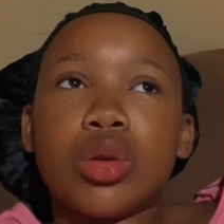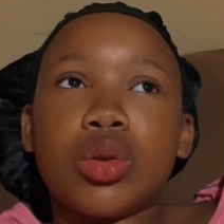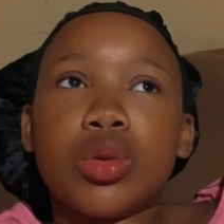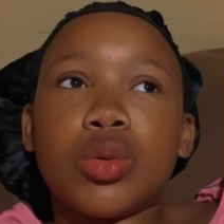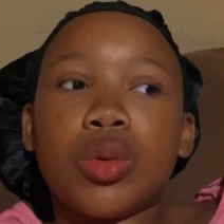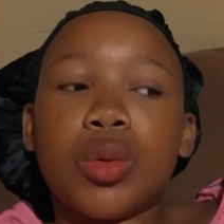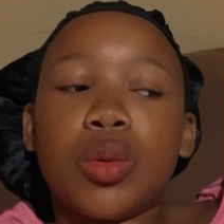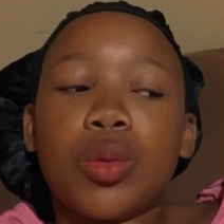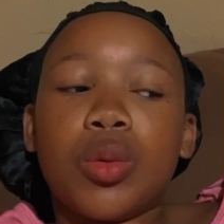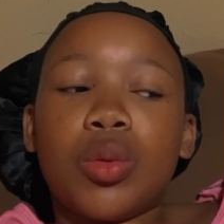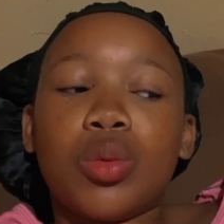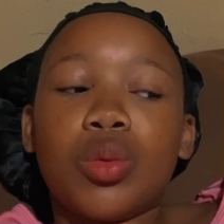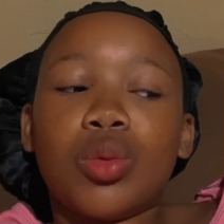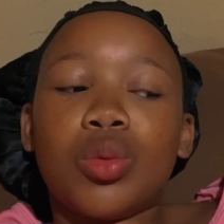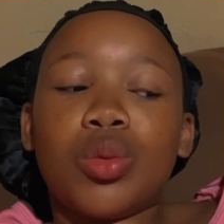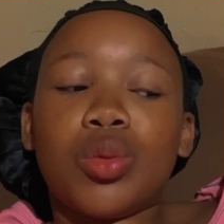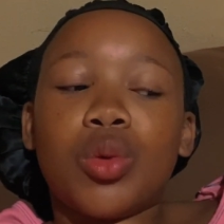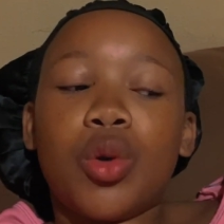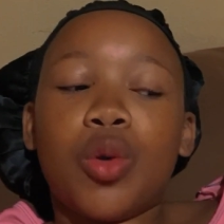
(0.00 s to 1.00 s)
so
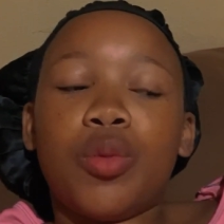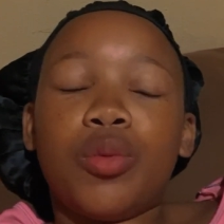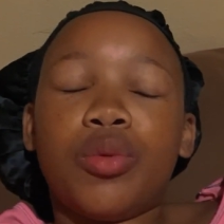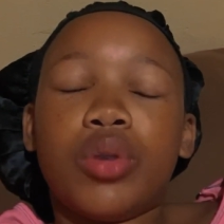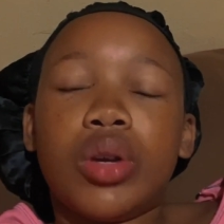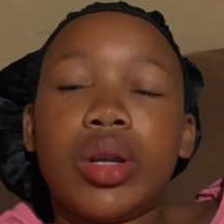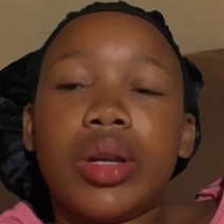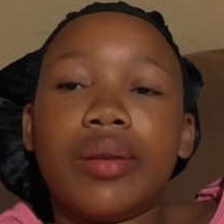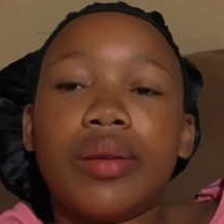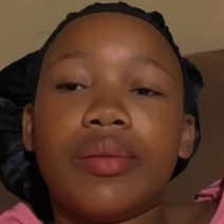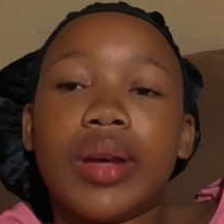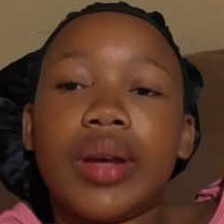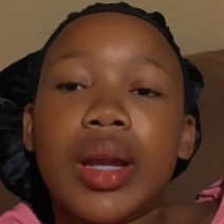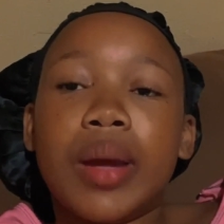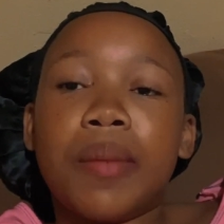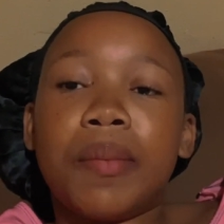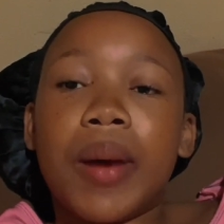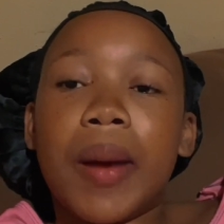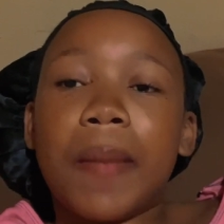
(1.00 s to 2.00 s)
hopefully really
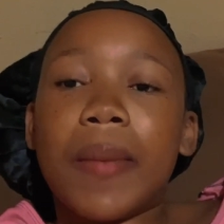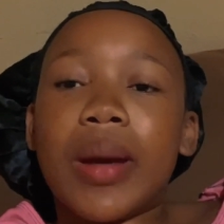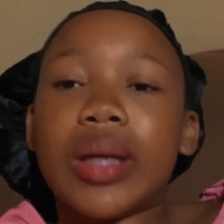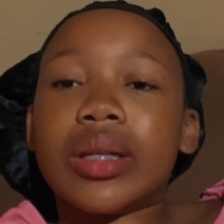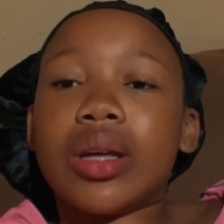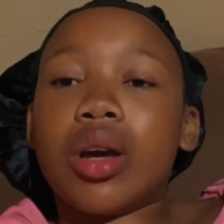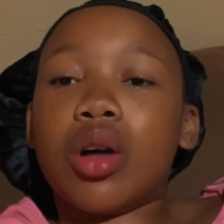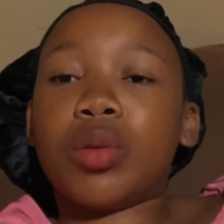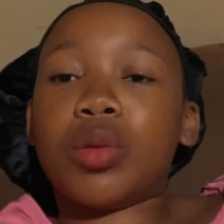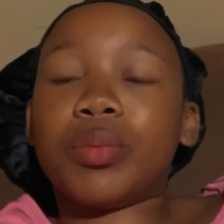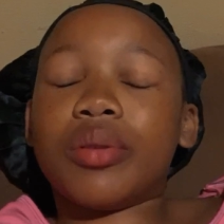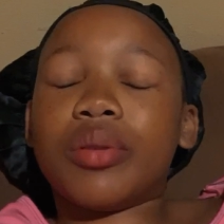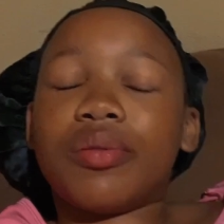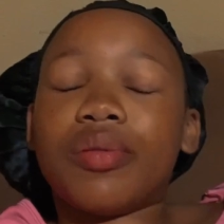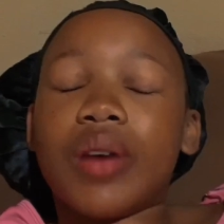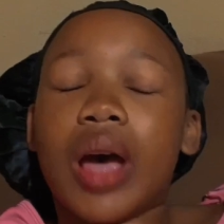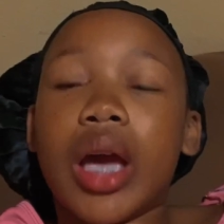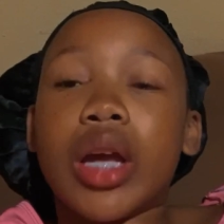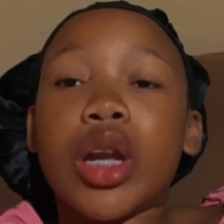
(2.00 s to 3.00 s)
by Monday I'll be
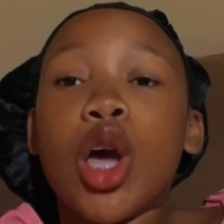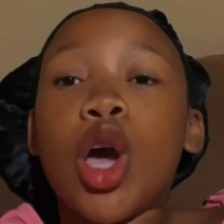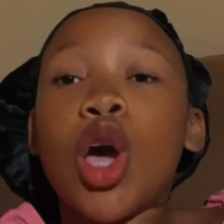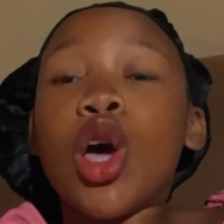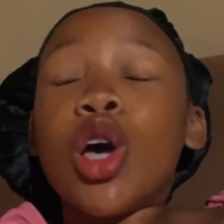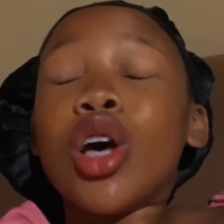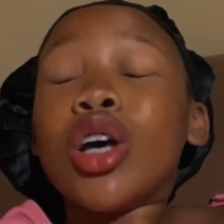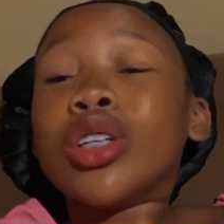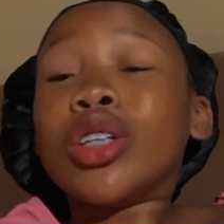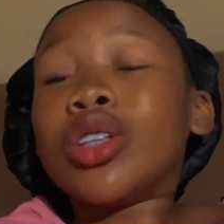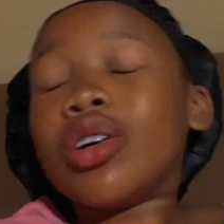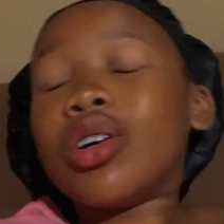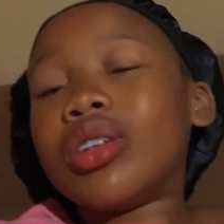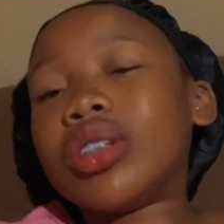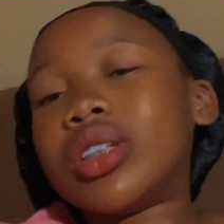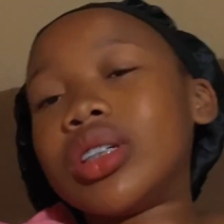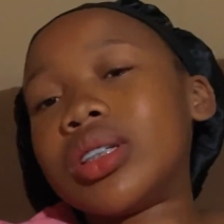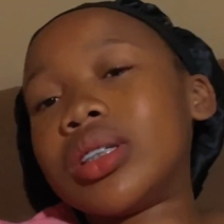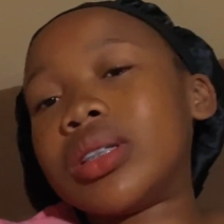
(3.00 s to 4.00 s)
fine. So I'll
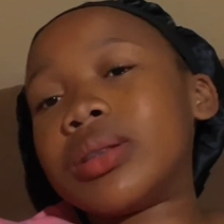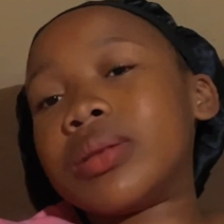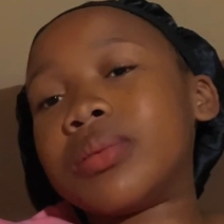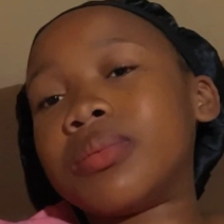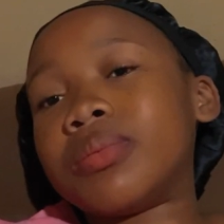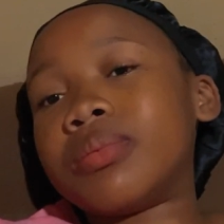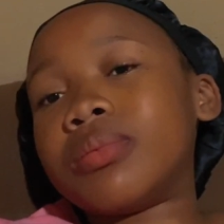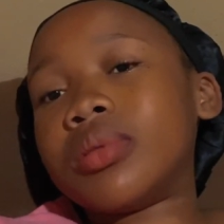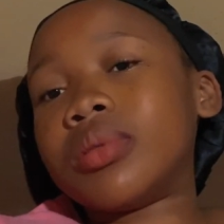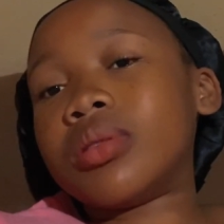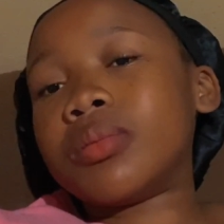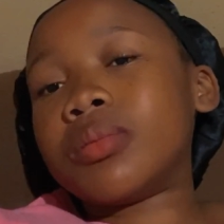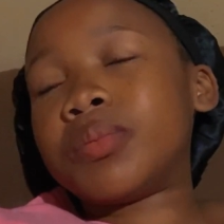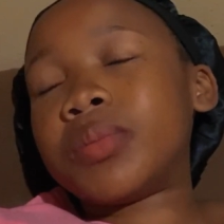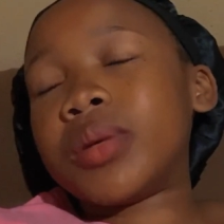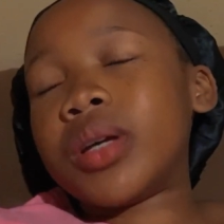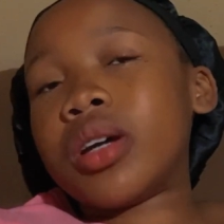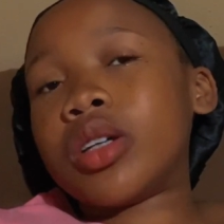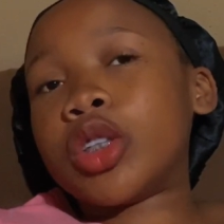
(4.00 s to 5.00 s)
just
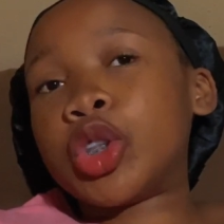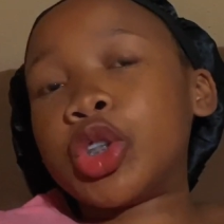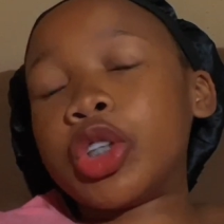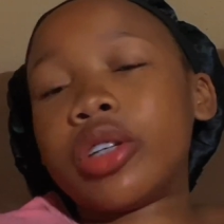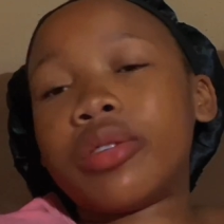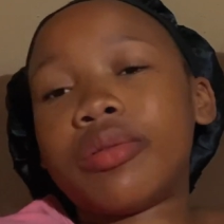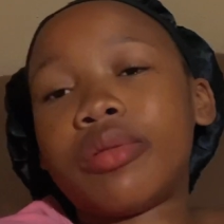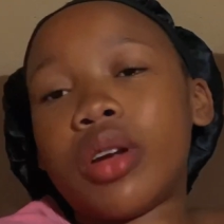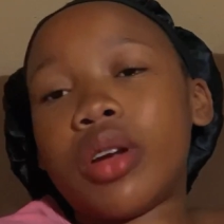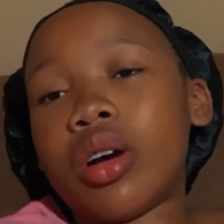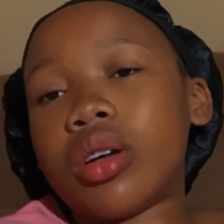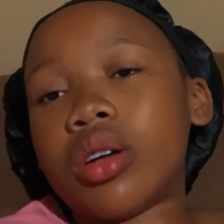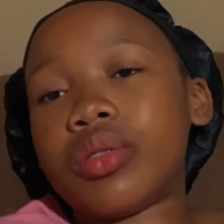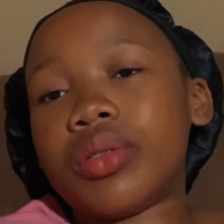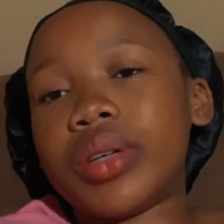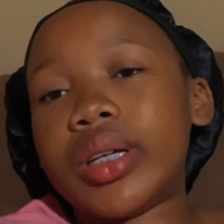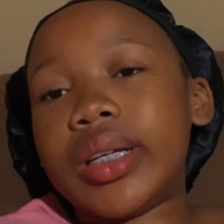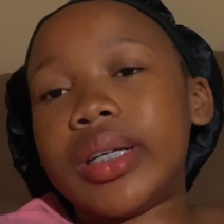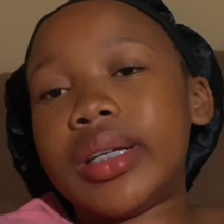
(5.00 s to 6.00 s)
be a short vlog
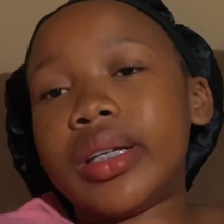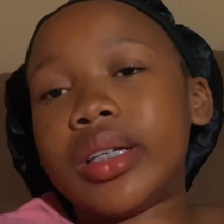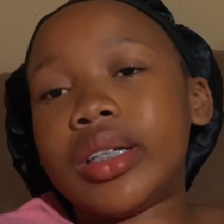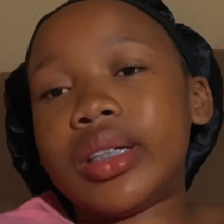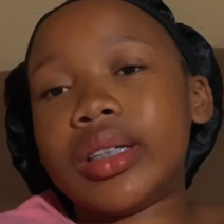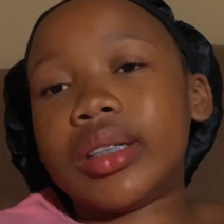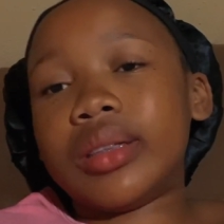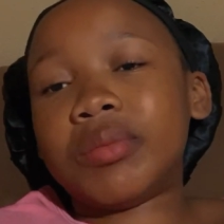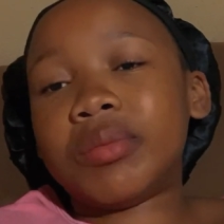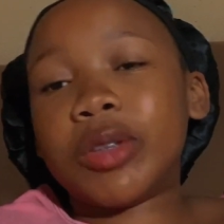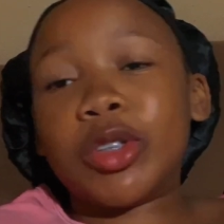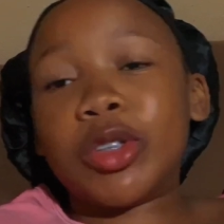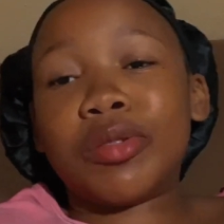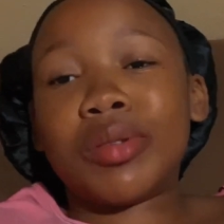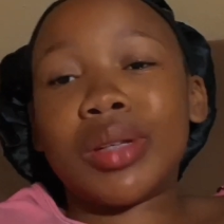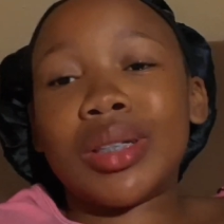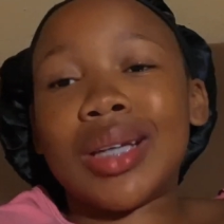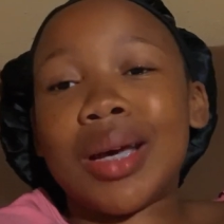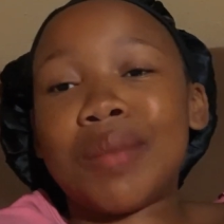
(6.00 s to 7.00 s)
really, because most of
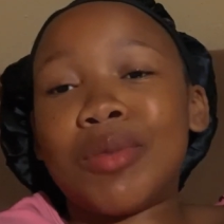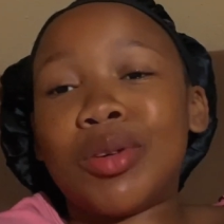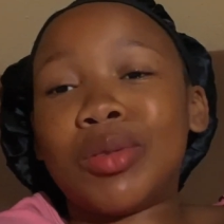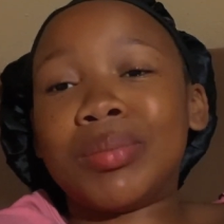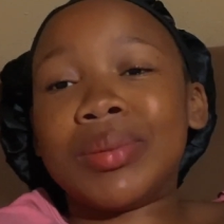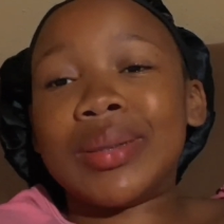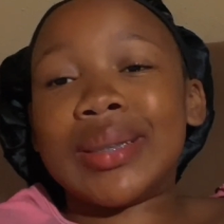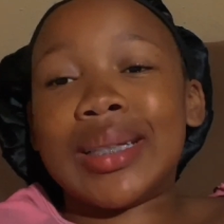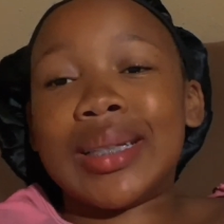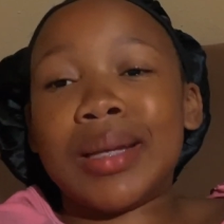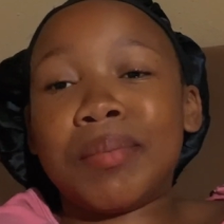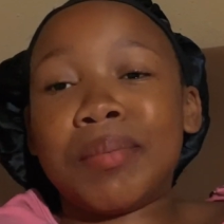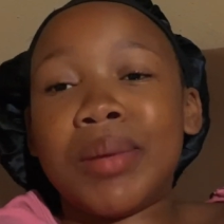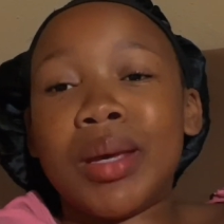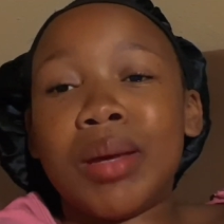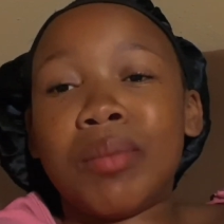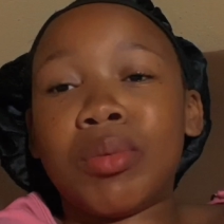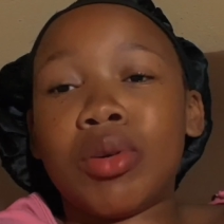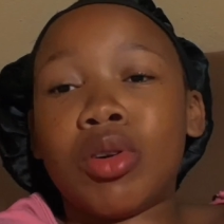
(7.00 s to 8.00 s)
the time I'll be
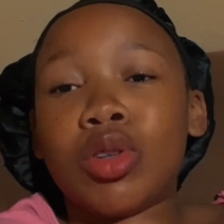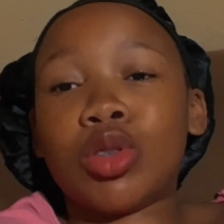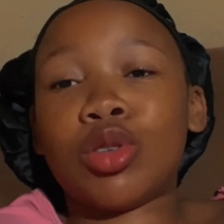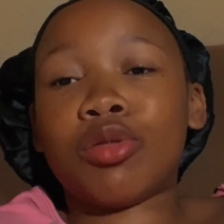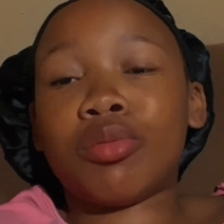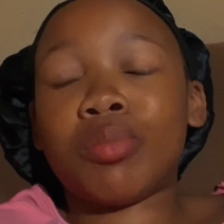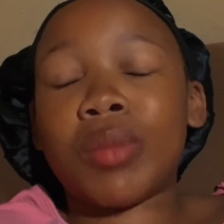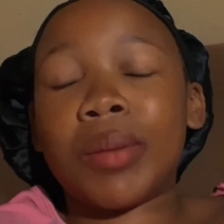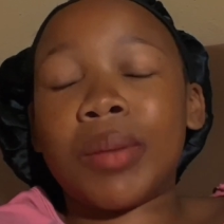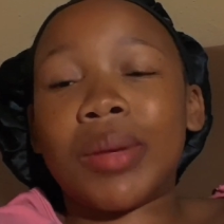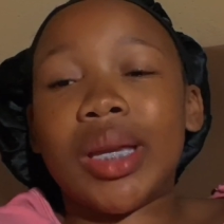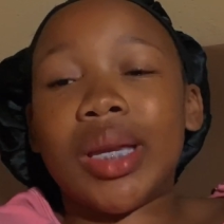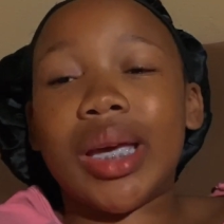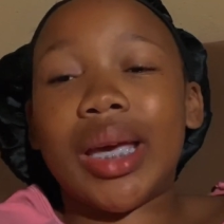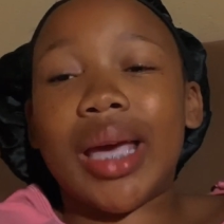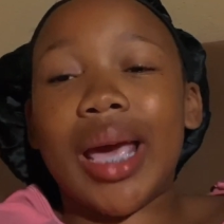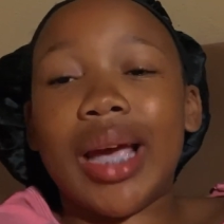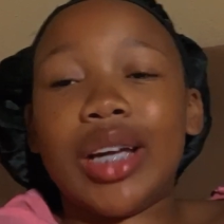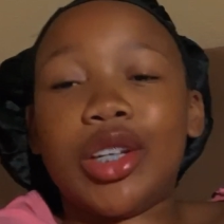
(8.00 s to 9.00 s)
sleeping because of my
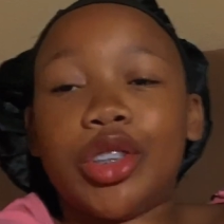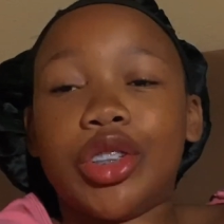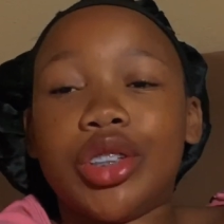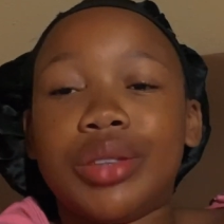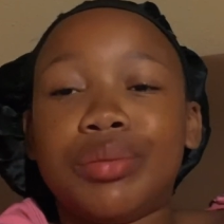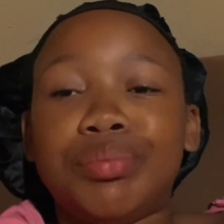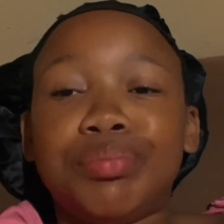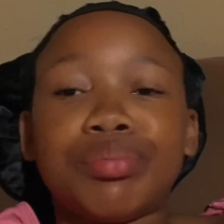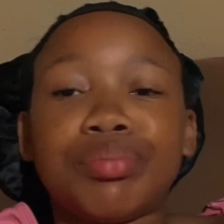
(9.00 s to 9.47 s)
medication.